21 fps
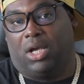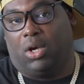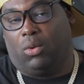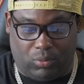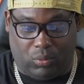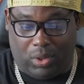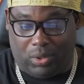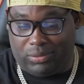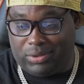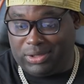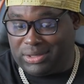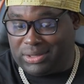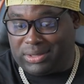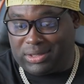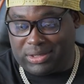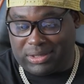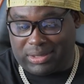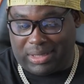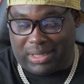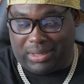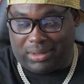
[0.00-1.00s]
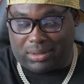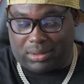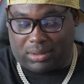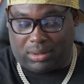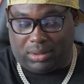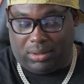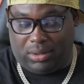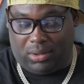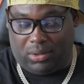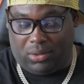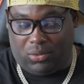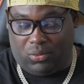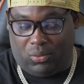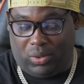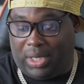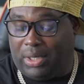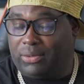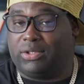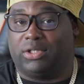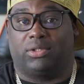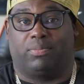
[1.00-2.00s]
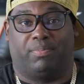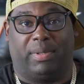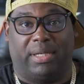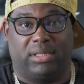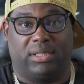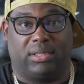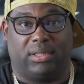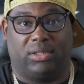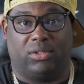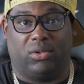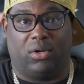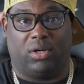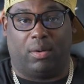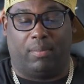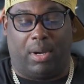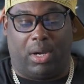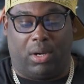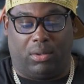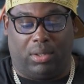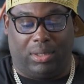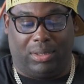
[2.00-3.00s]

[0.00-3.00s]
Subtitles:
Well, this looks like, what I'm just basically talking about.